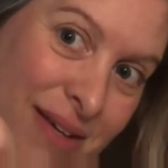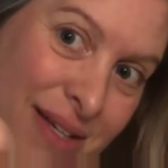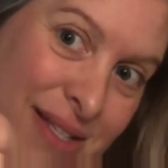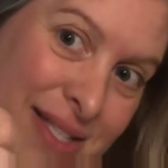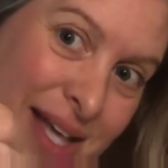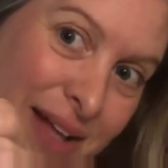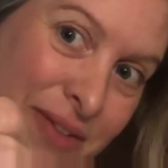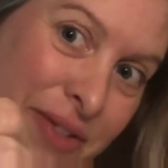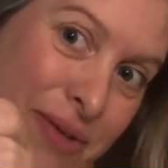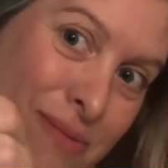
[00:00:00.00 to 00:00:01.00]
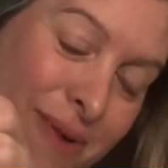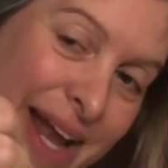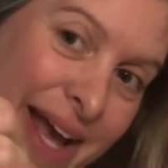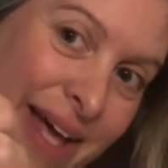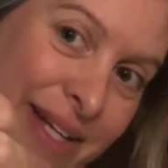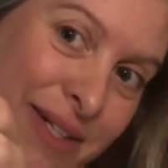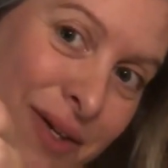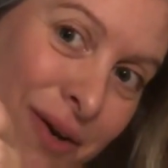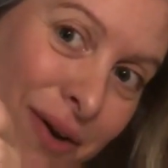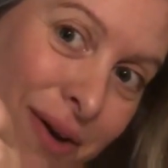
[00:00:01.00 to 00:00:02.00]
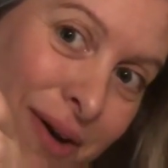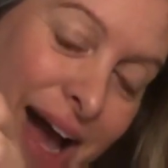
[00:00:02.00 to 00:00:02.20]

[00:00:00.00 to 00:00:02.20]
is that little redheaded girl.